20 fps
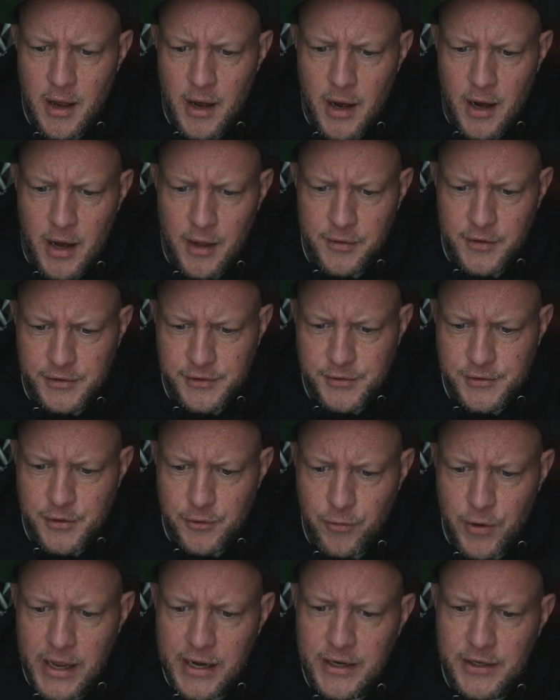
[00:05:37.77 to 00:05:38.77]
This is the
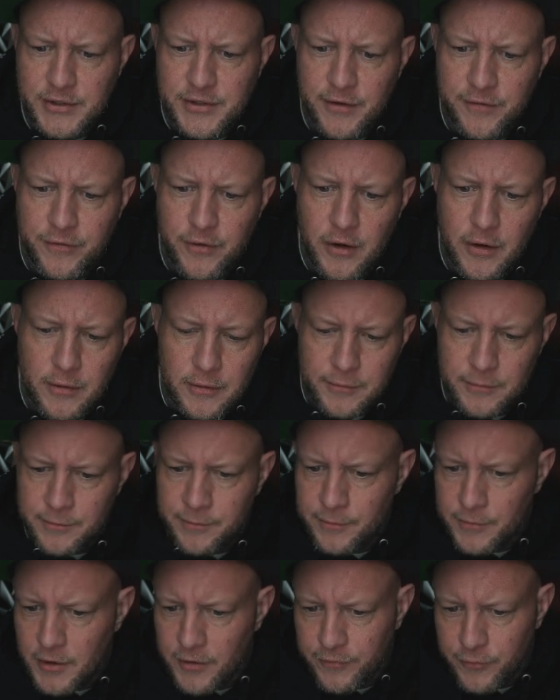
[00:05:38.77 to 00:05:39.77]
radius of
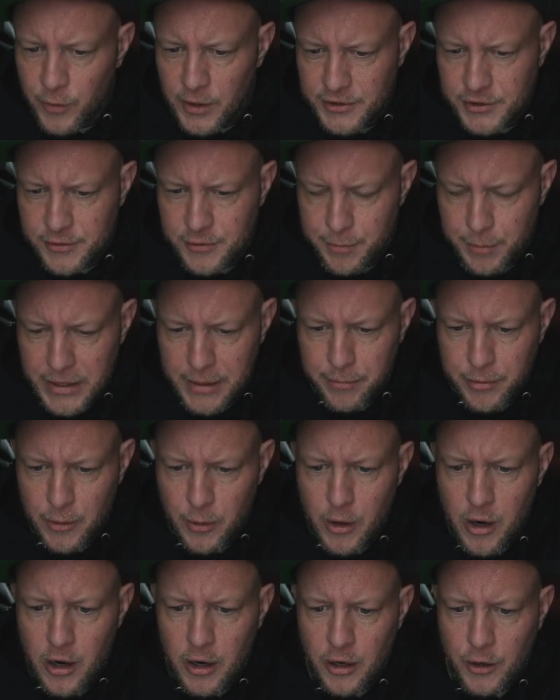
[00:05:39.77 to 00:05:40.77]
of which
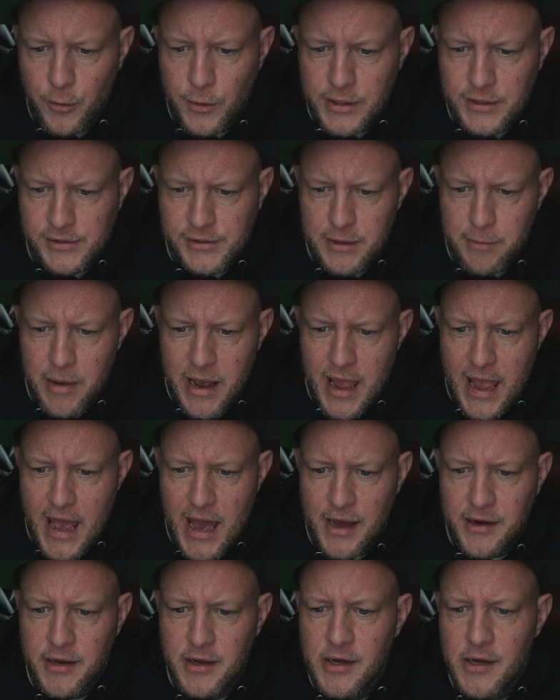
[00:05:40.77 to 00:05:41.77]
people are going to see my
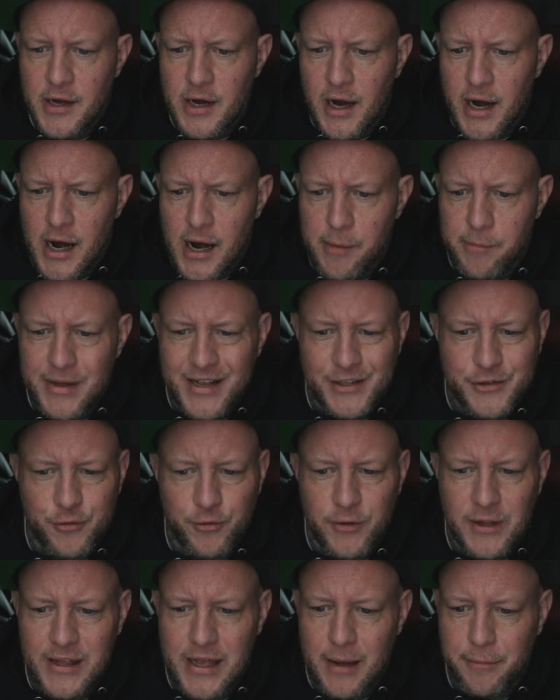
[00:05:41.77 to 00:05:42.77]
ad. It's
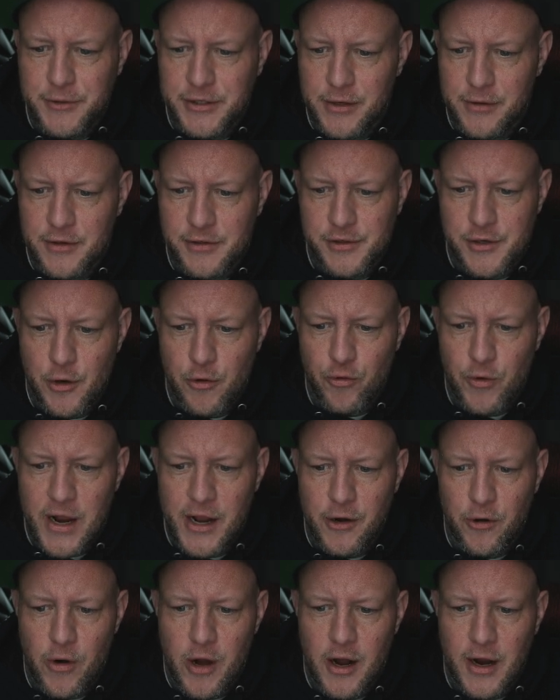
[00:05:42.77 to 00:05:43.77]
really up to you. There's no right
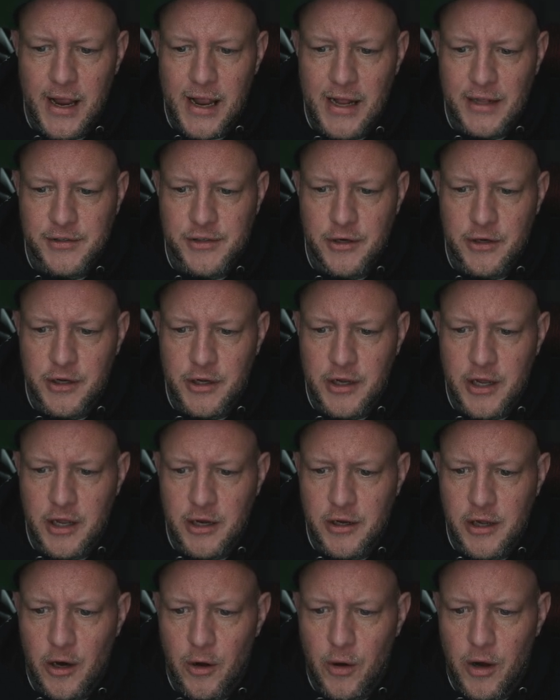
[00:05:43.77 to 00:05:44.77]
or wrong answer. You could
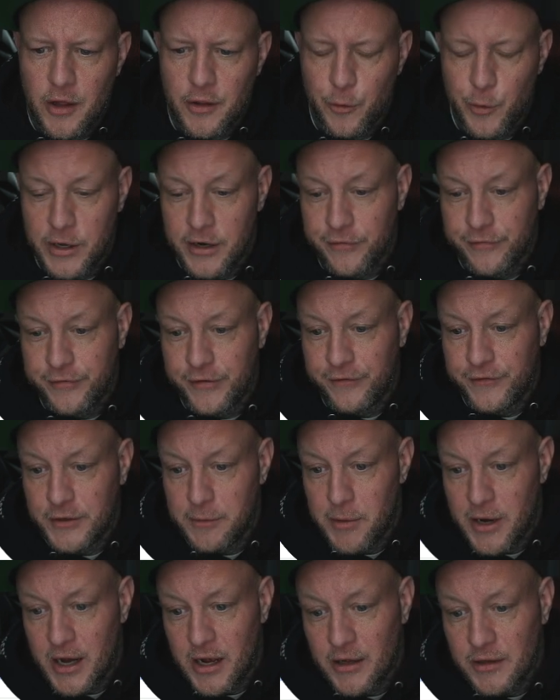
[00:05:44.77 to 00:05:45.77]
go all the way to 50
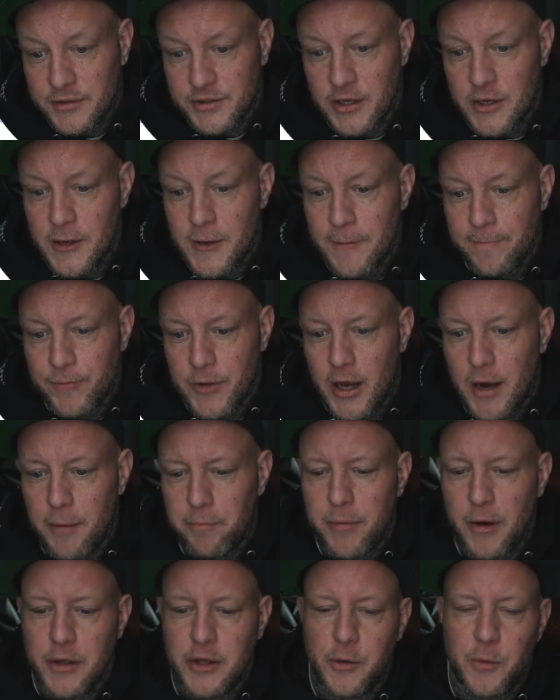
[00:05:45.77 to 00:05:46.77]
miles,
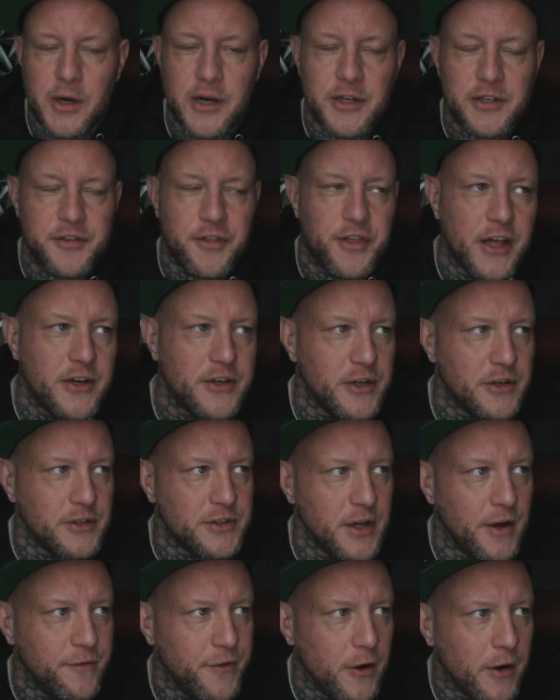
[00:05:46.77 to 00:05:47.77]
but you want to think to
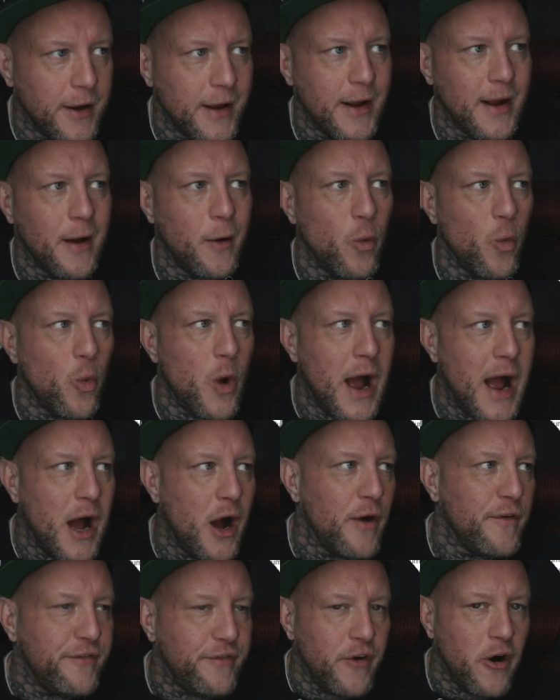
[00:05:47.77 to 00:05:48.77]
yourself, all right,
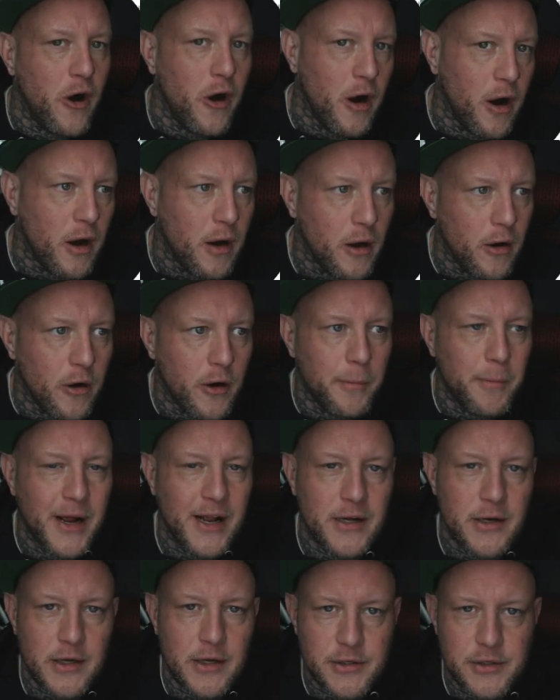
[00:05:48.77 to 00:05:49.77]
how far are my
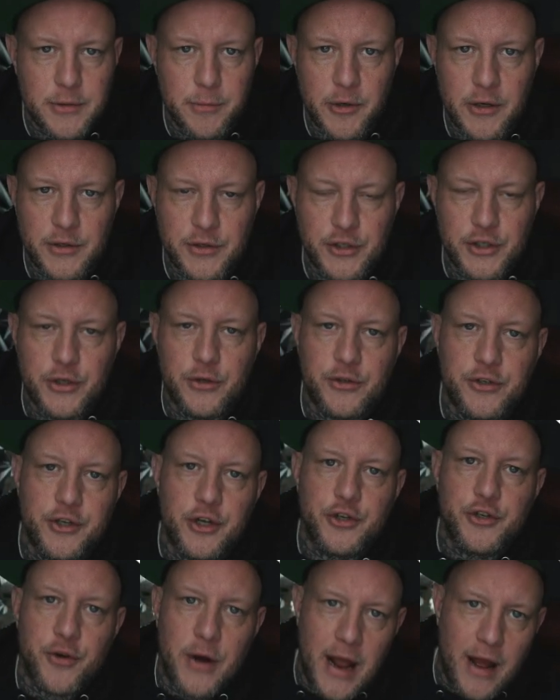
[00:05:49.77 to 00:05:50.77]
customers used to
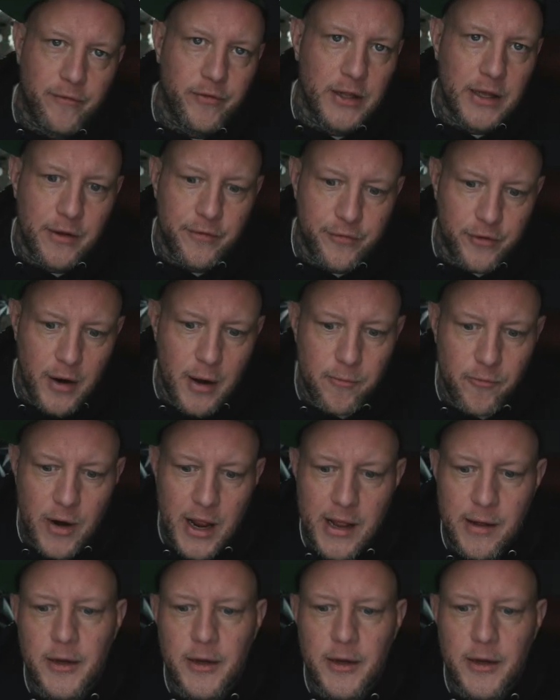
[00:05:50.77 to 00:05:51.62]
traveling from, right?